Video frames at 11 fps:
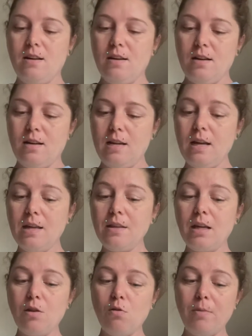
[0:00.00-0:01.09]
And I think
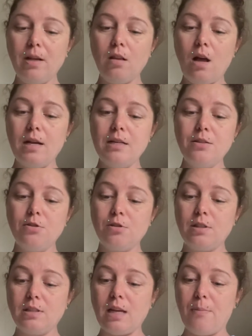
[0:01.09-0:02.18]
it would be a lot easier
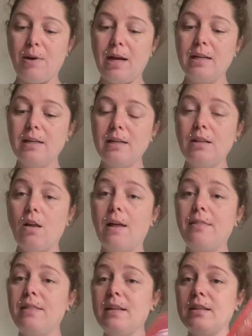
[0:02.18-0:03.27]
since I painted it like
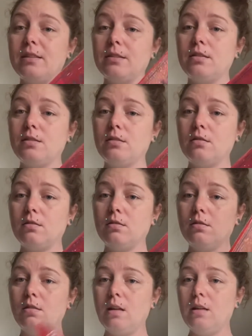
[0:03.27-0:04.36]
this
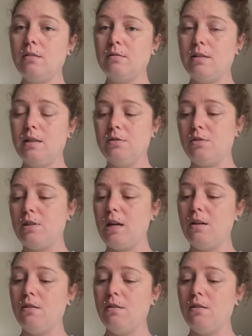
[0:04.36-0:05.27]
instead of